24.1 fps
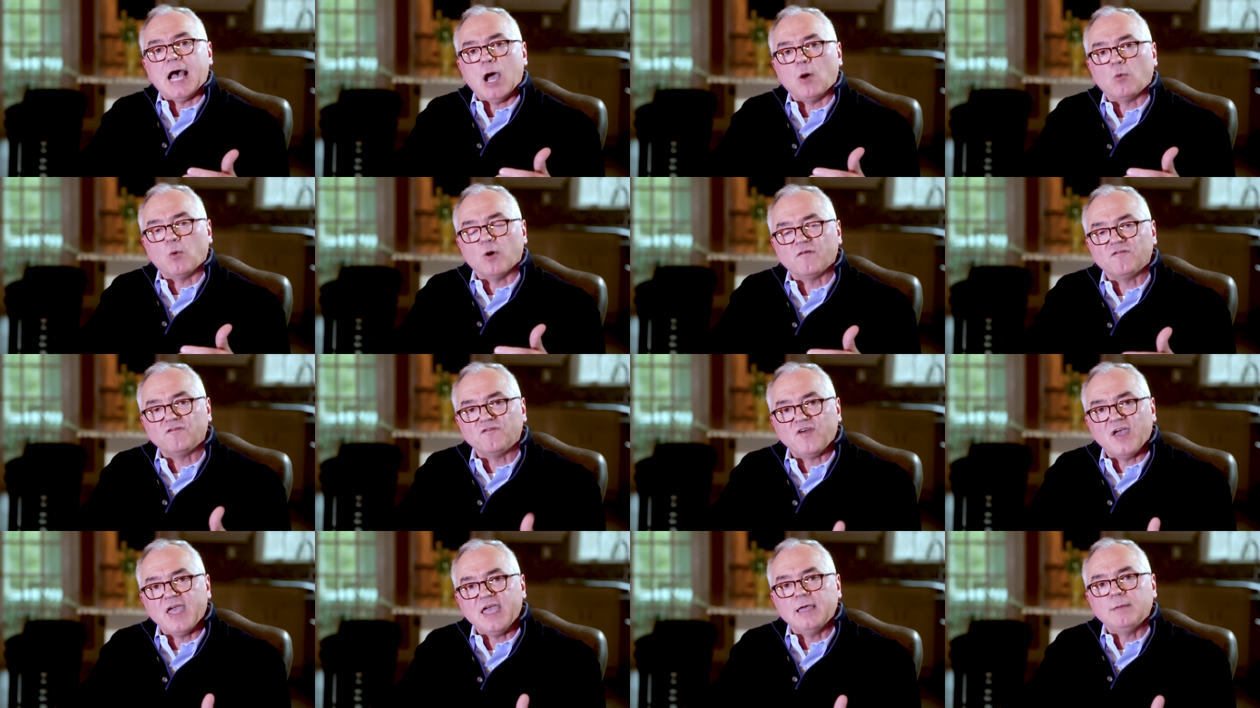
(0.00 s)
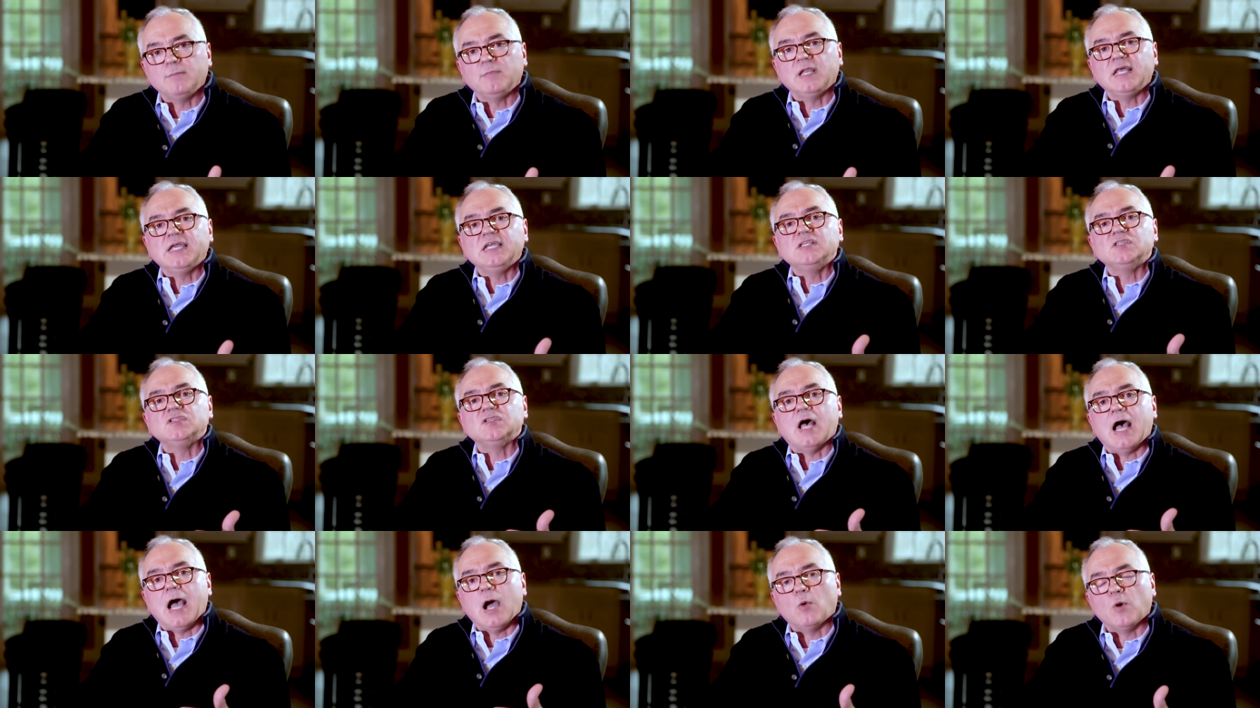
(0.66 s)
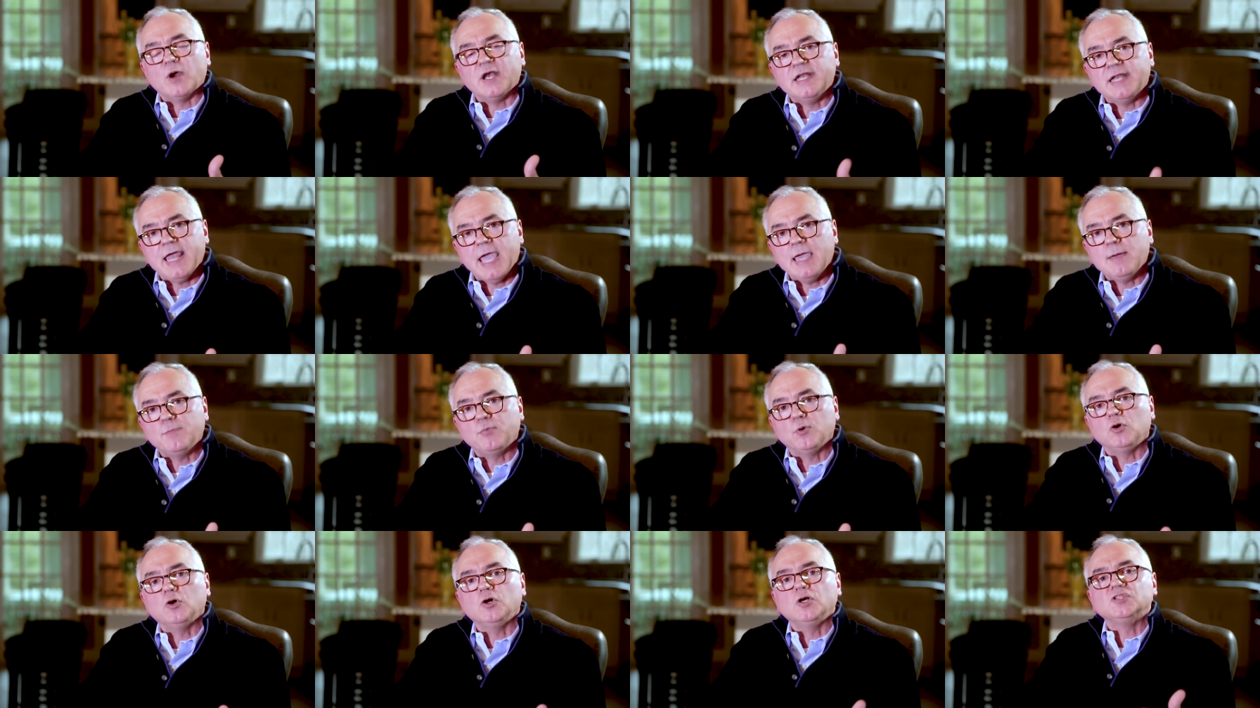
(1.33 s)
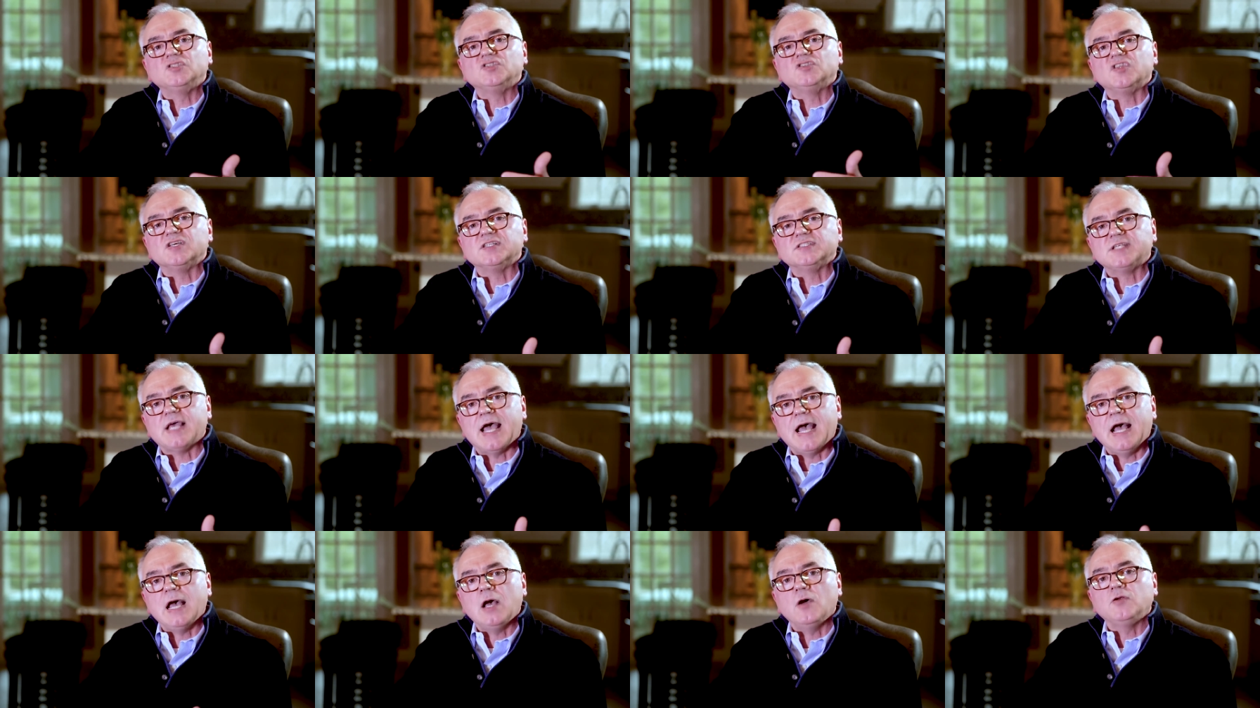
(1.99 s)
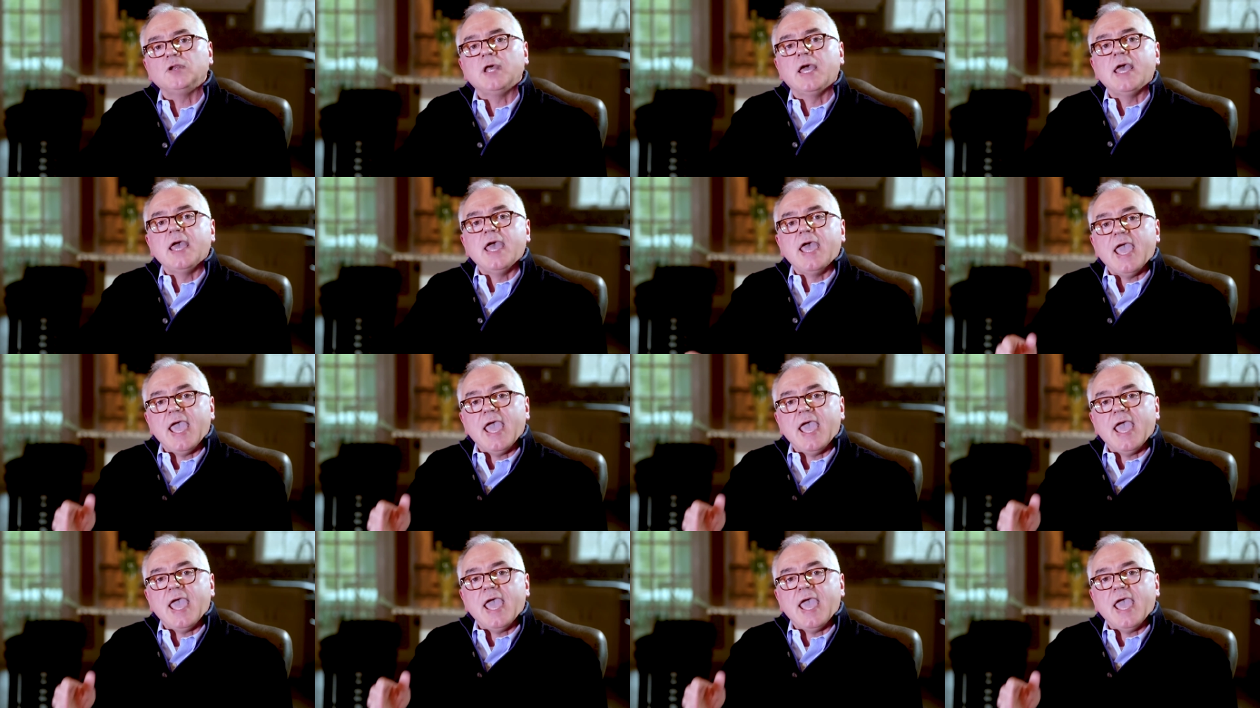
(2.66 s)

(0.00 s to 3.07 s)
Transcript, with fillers: our families, our neighborhoods, the town,